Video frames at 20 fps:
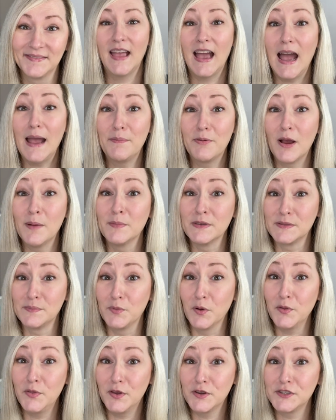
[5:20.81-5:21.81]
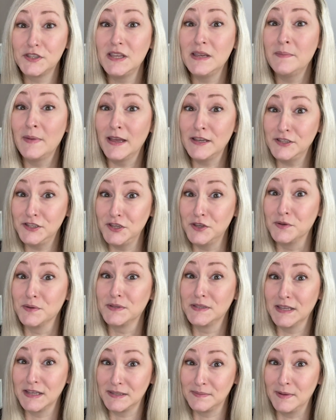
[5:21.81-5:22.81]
I promise both your team and you 6